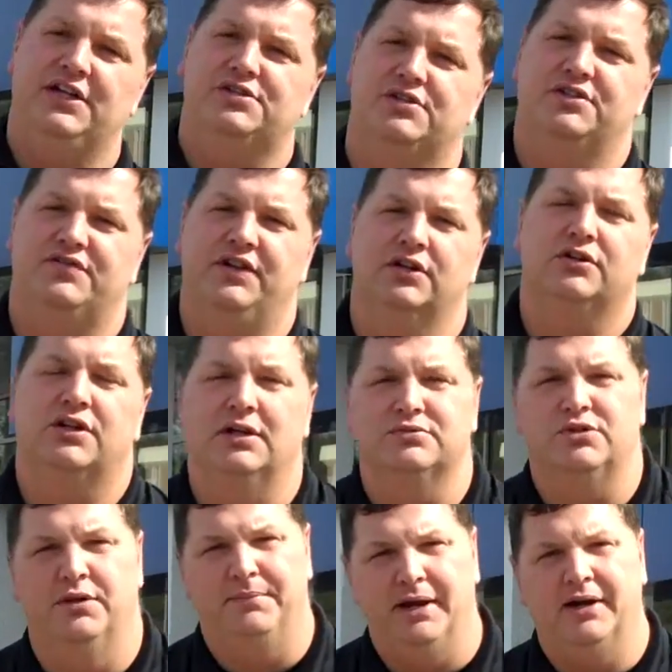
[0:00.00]
this vehicle
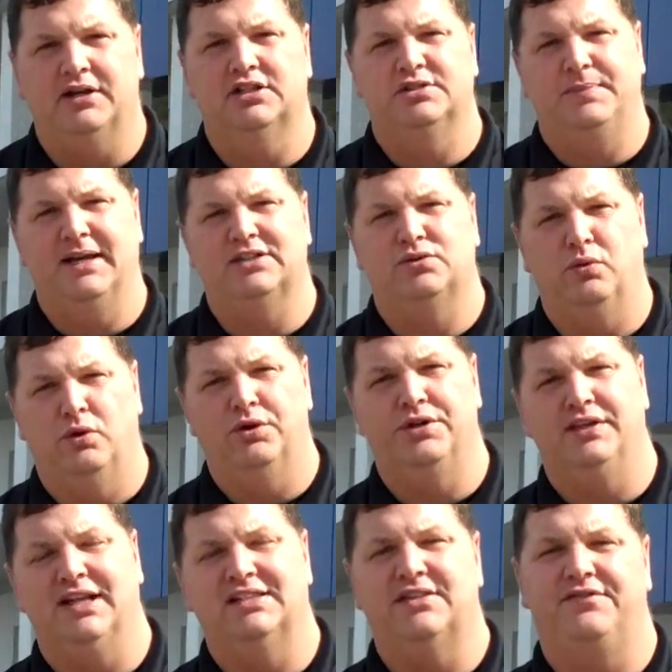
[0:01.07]
comes with America's Best
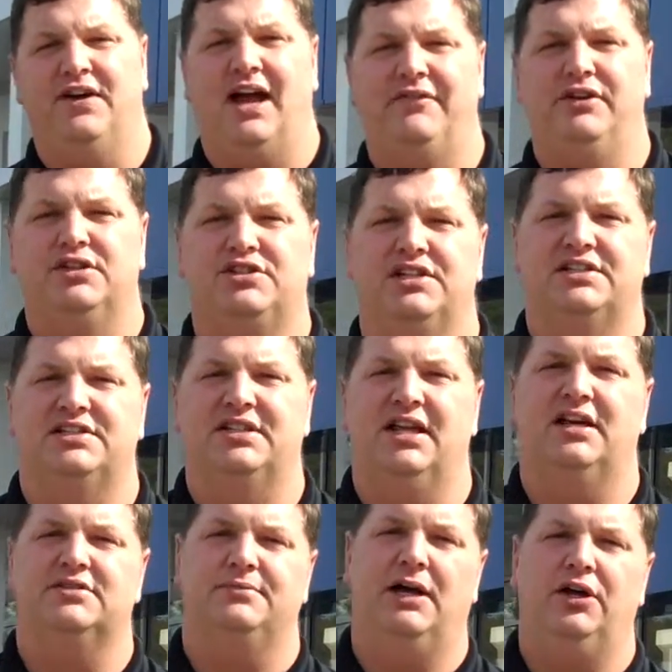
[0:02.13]
Warranty. That's a 5-year,
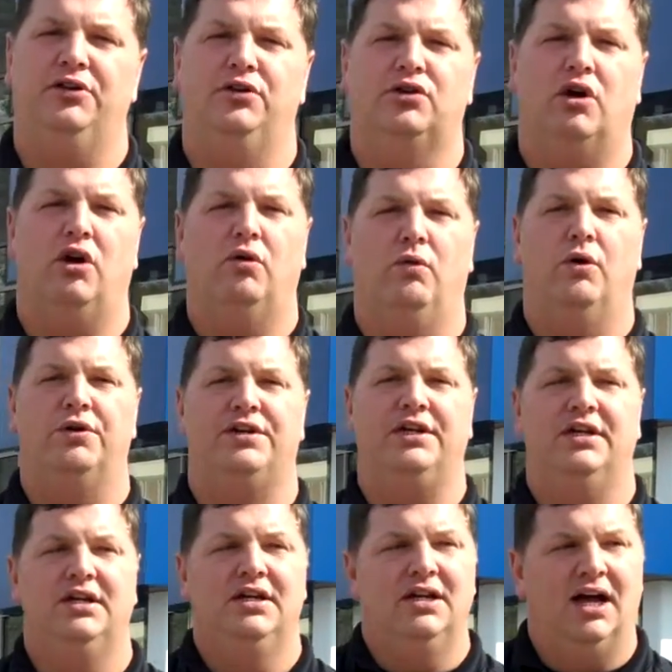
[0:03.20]
60,000-mile new car warranty,
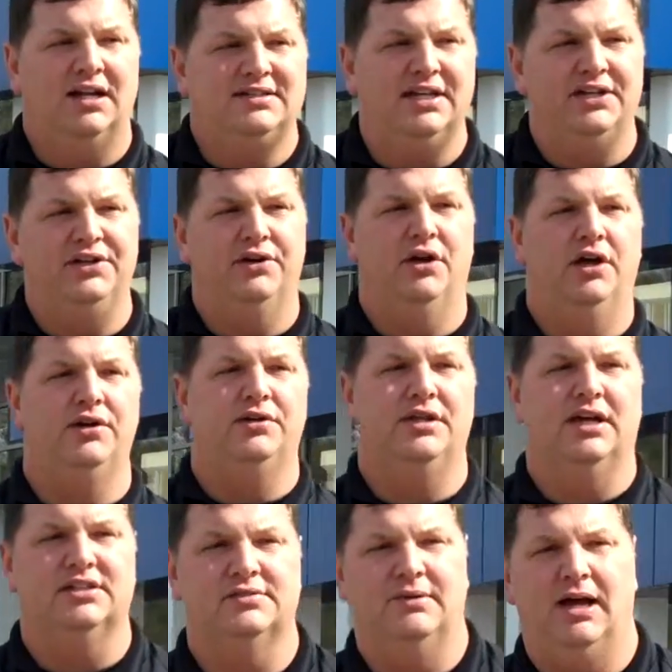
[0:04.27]
a 10-year,
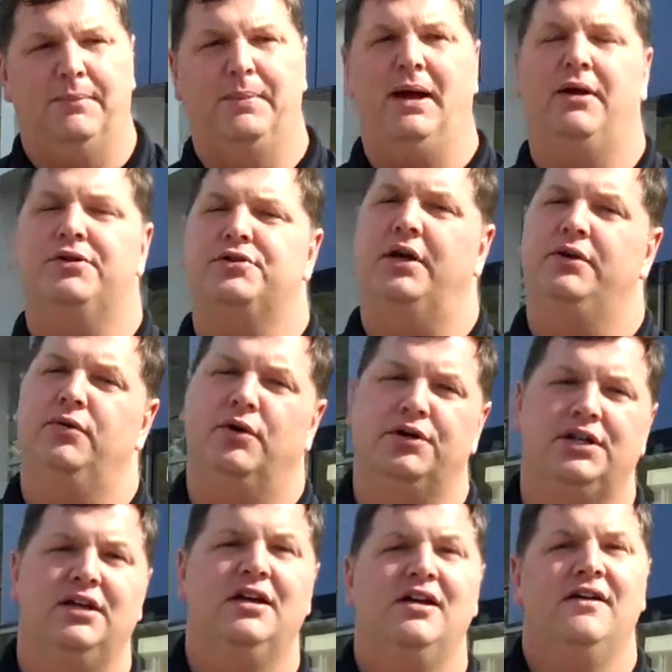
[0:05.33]
100,000-mile powertrain
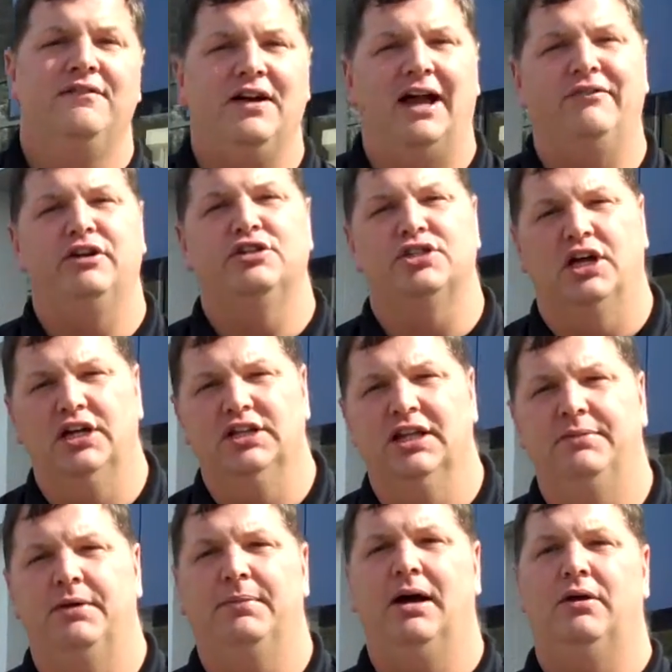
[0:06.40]
warranty, 5 years
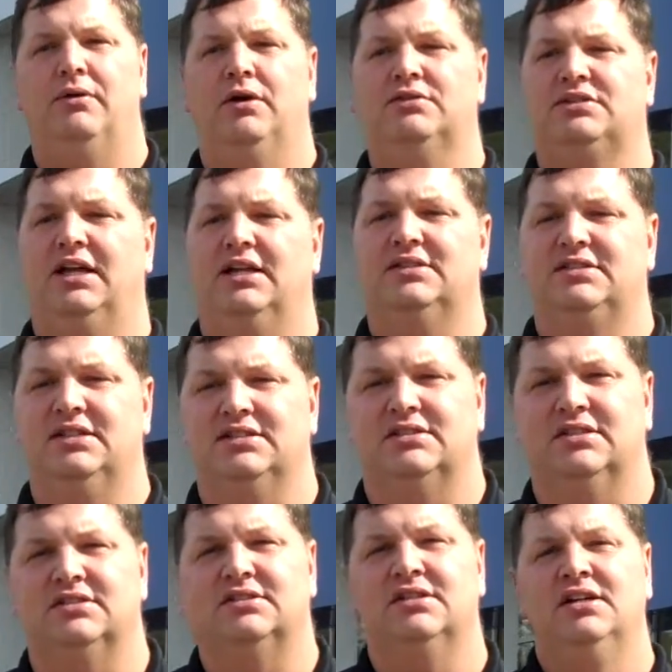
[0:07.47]
unlimited mile roadside
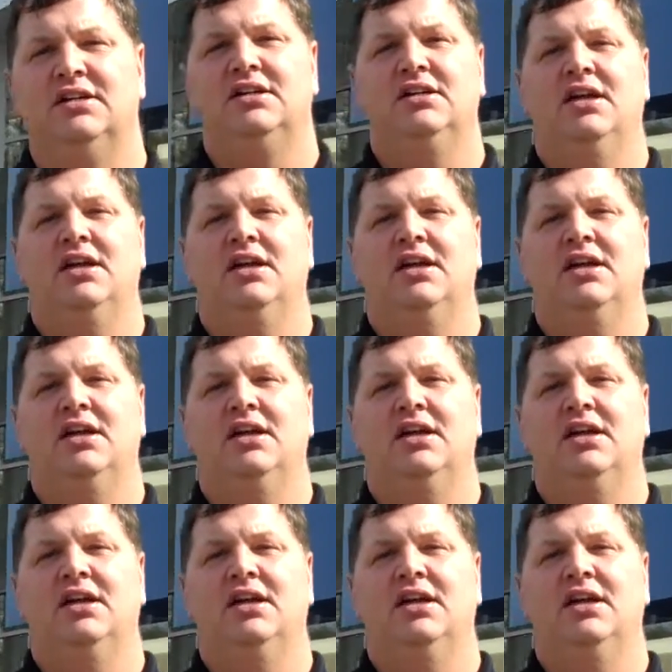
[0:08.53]
assistance.